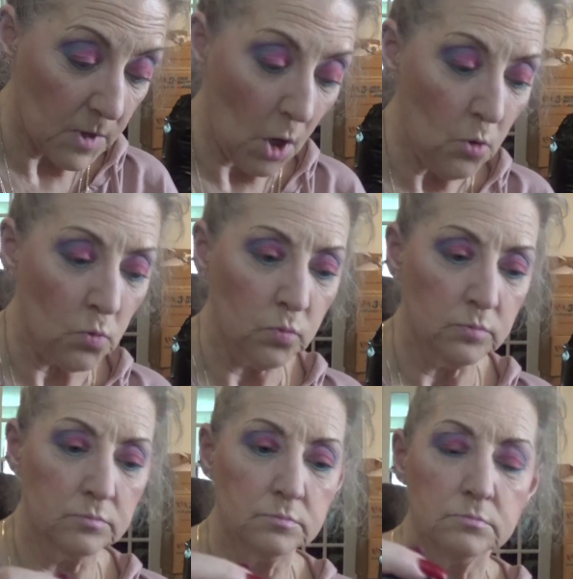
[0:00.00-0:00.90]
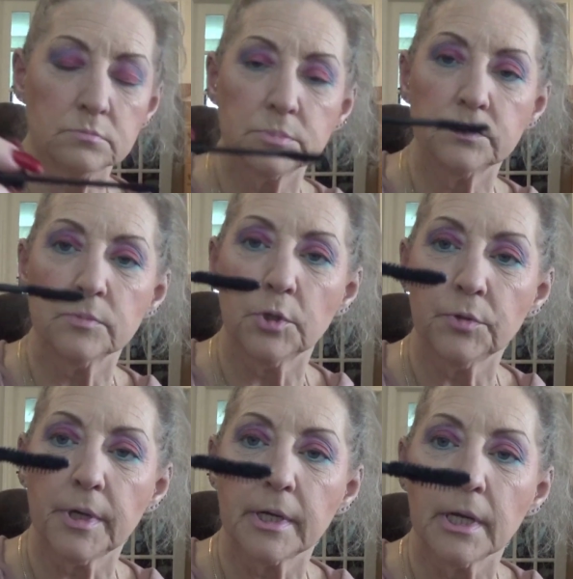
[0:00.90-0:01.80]
Oh,
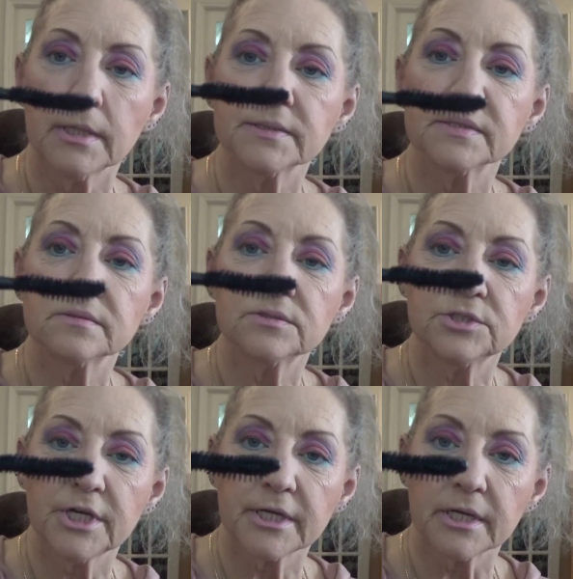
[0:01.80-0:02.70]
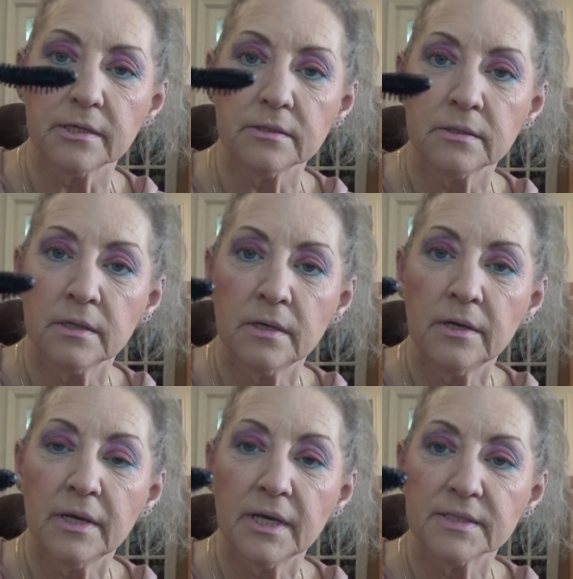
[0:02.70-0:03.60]
okay guys, check it.
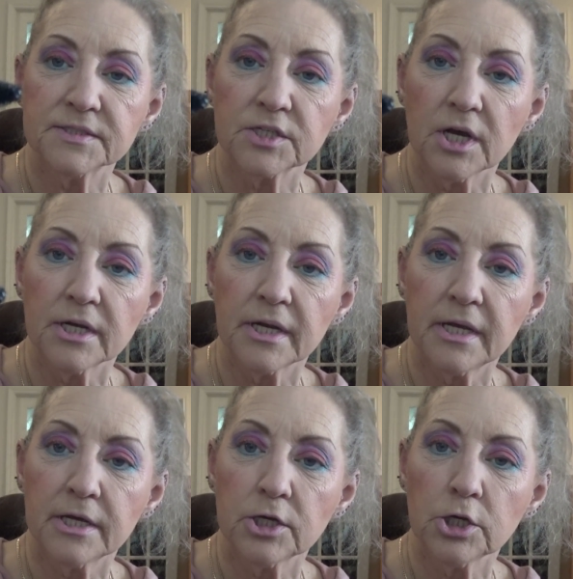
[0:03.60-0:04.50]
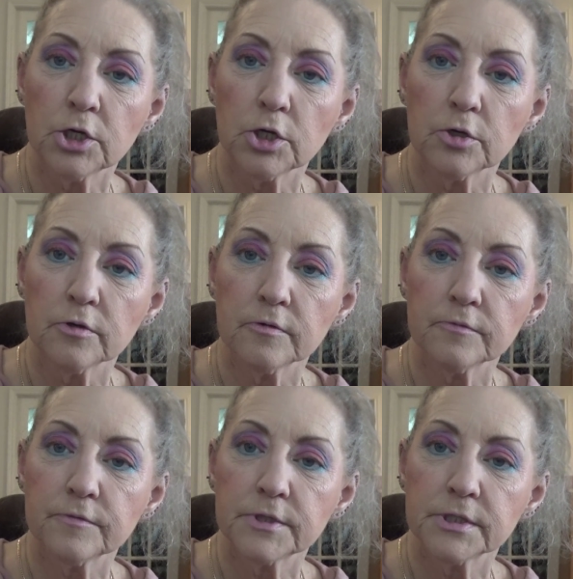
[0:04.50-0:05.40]
It's got a
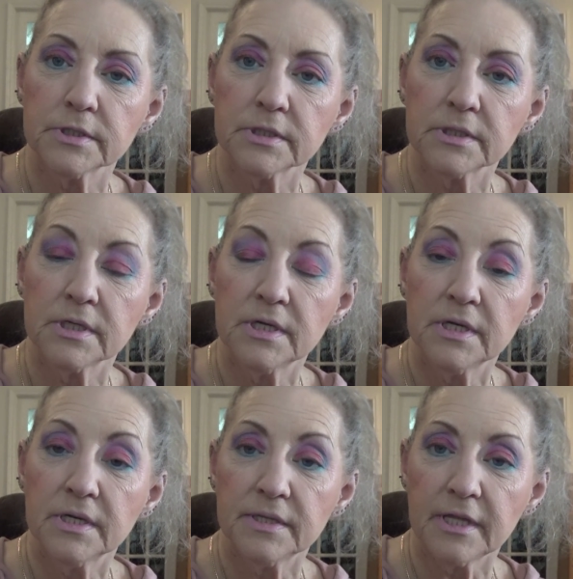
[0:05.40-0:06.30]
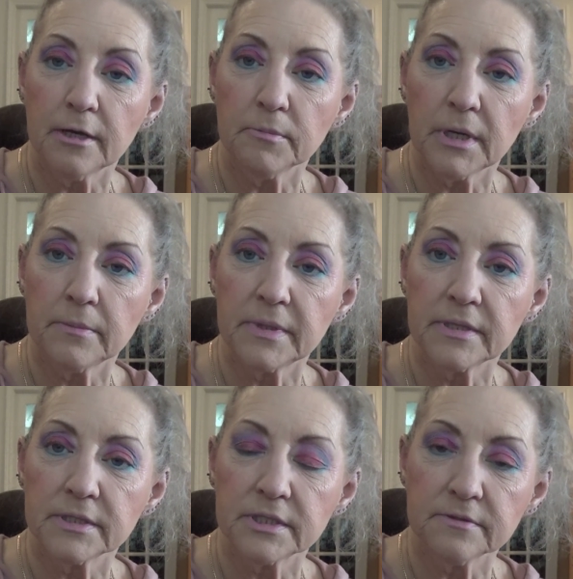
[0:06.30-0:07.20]
curved, that might be
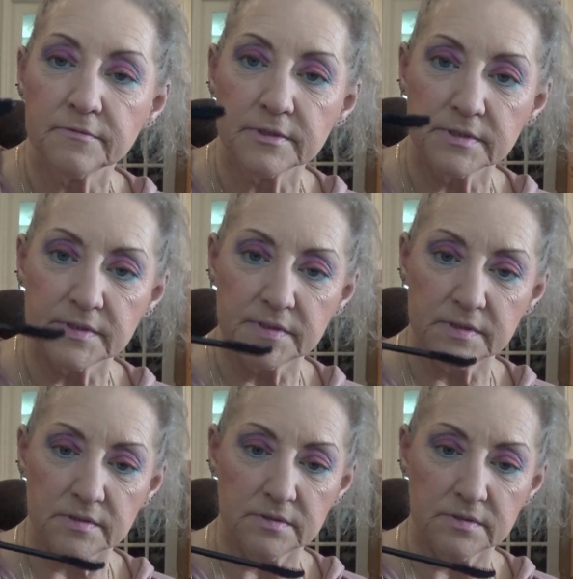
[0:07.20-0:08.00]
the difference.